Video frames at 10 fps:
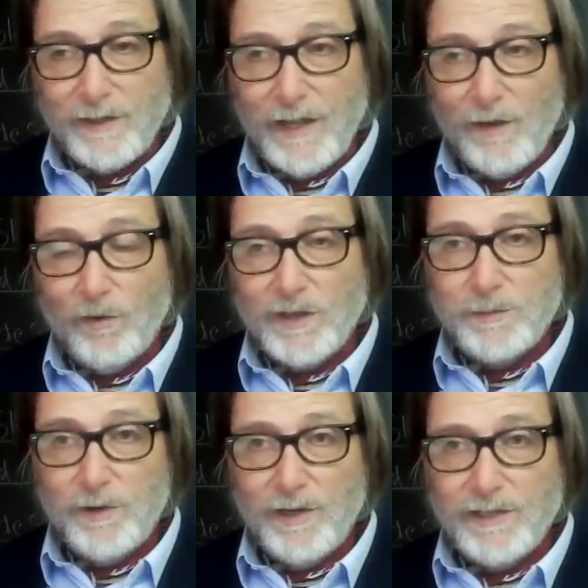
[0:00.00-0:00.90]
were
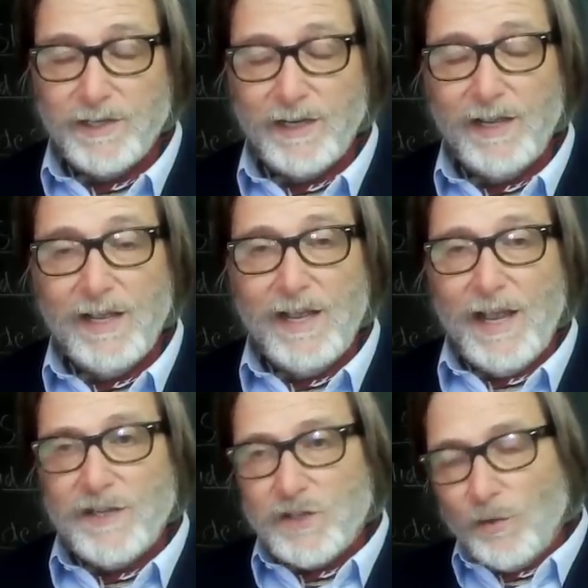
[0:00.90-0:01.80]
experiencing.
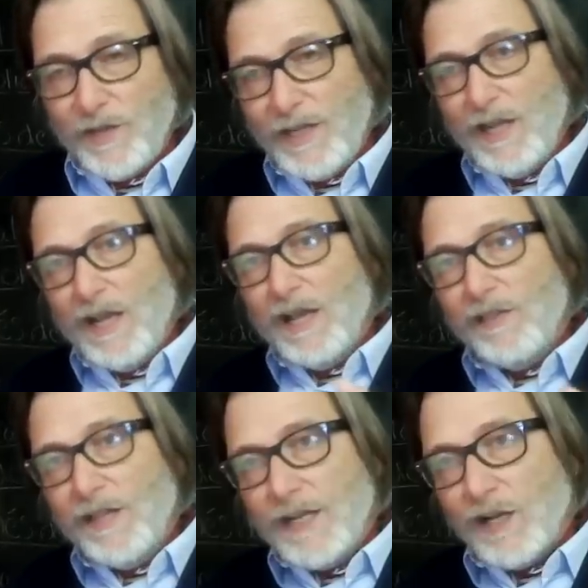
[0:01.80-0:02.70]
And so the
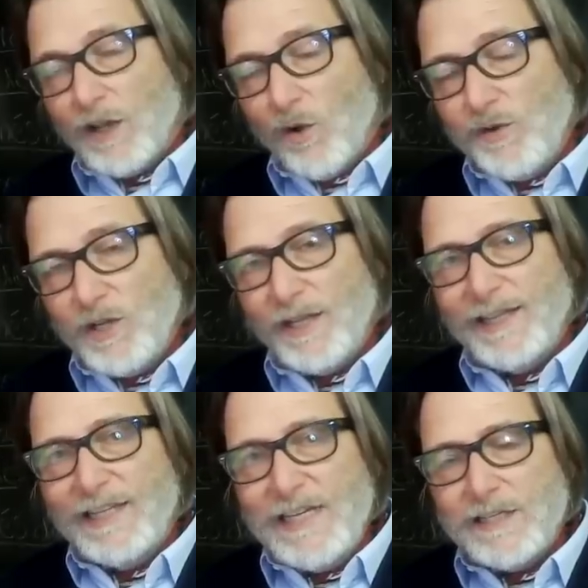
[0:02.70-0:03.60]
colonial
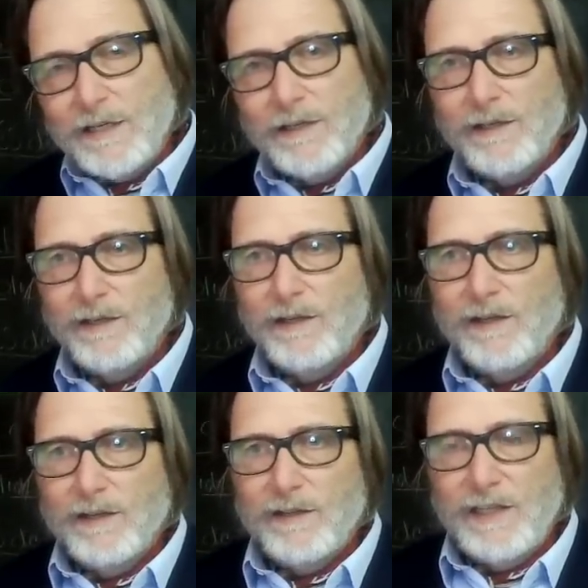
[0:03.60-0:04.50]
elite,
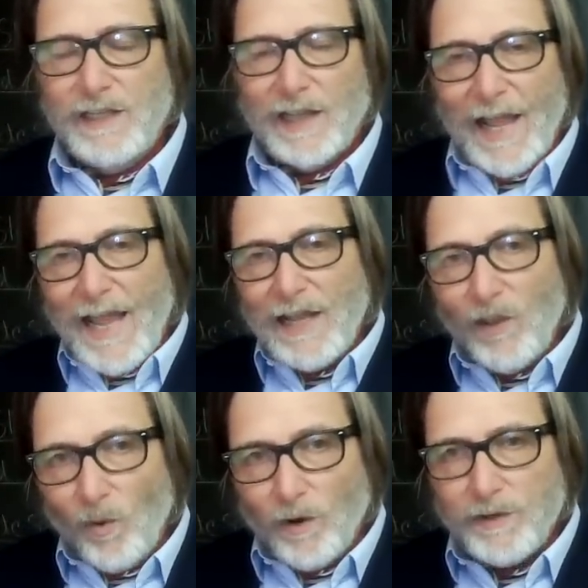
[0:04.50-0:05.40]
the
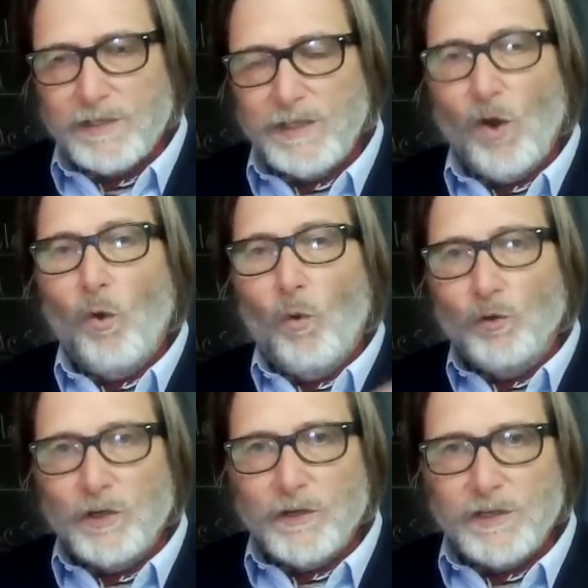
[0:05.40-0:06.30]
landlords, the
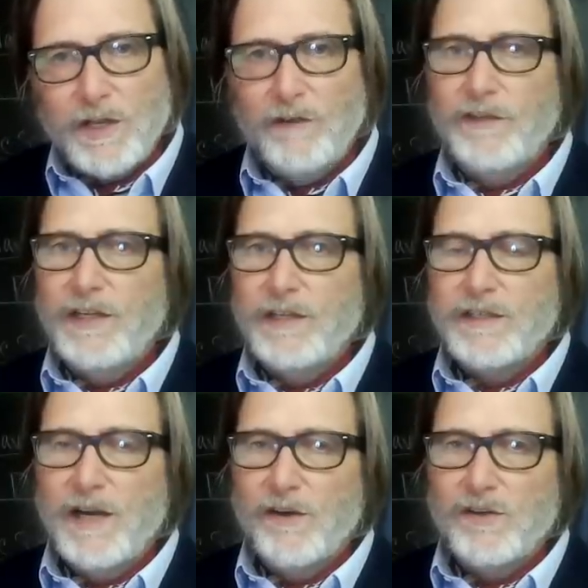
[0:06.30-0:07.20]
holders of these
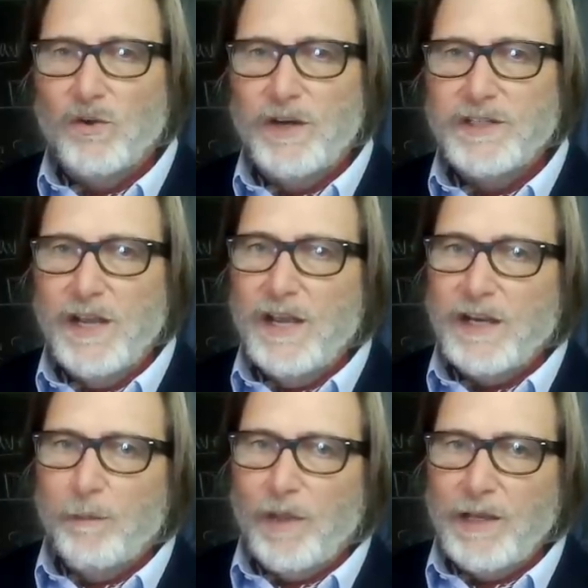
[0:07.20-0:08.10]
territories
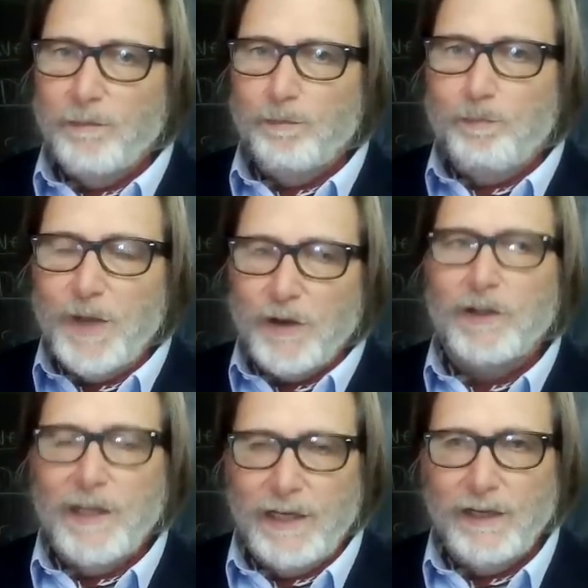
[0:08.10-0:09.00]
complained
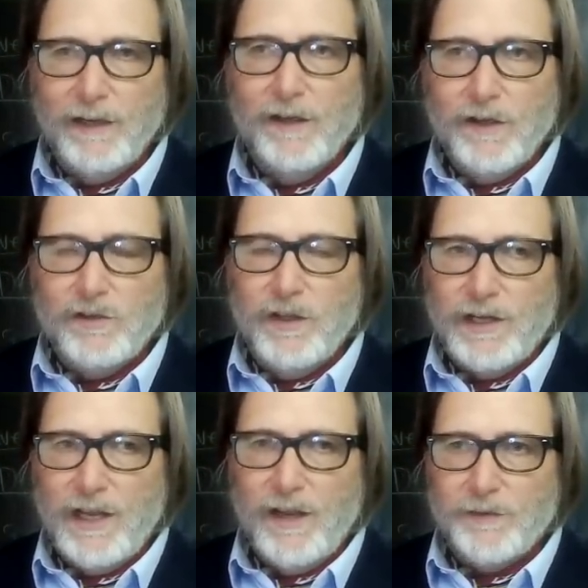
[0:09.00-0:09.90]
bitterly to the
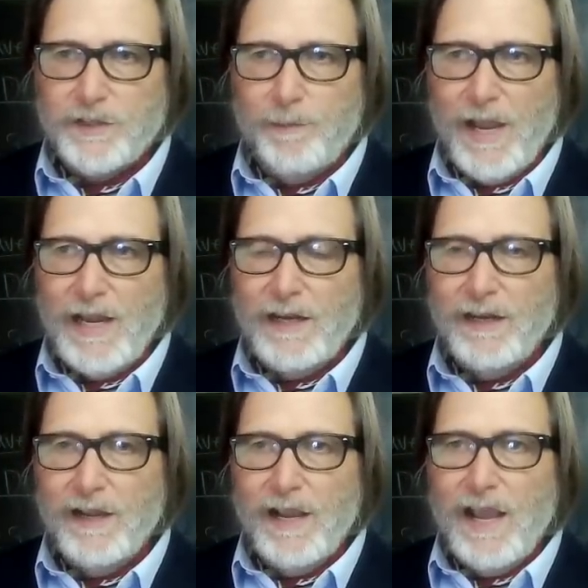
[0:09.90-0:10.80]
King of
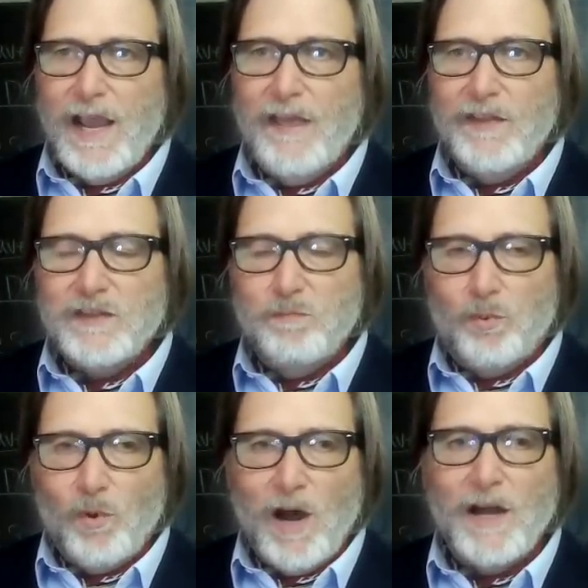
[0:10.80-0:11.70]
Spain, and this
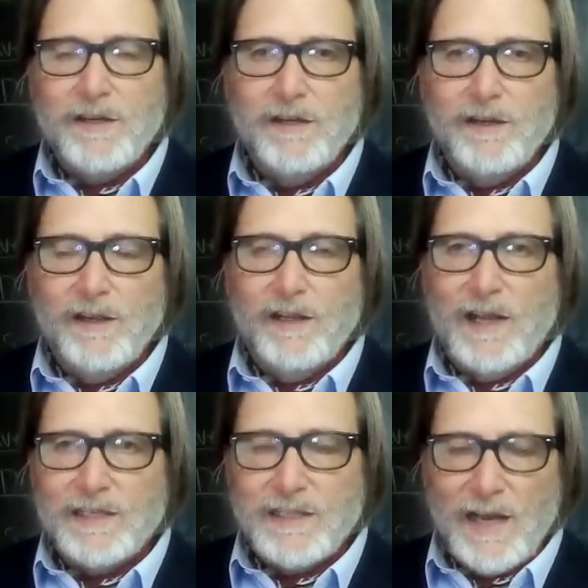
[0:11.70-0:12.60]
brought
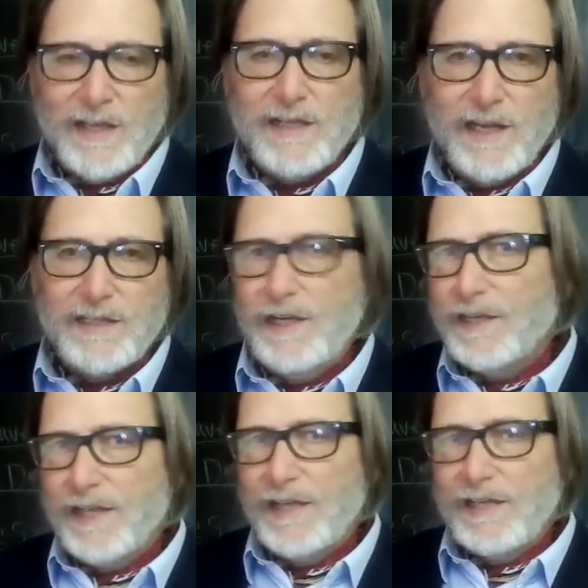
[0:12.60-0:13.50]
Las Casas and
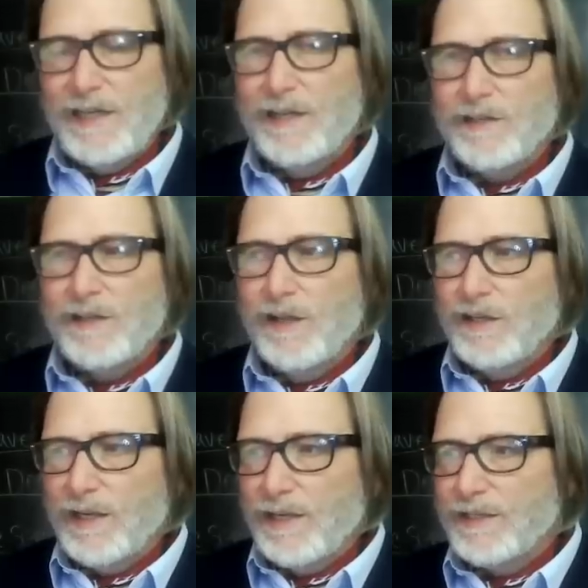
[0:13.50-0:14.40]
his ideas
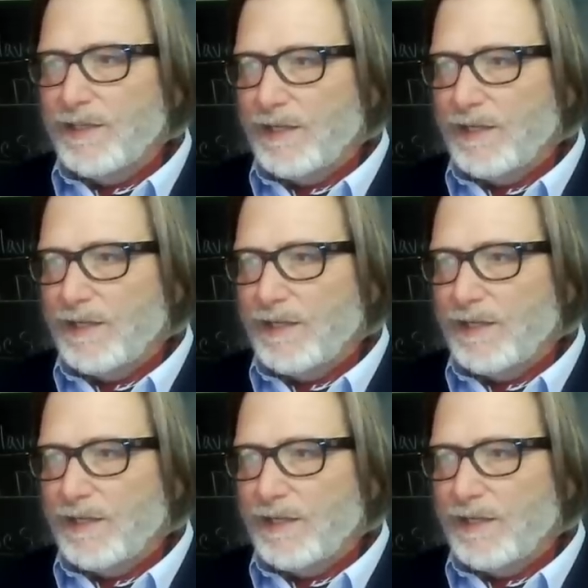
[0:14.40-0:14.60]
to his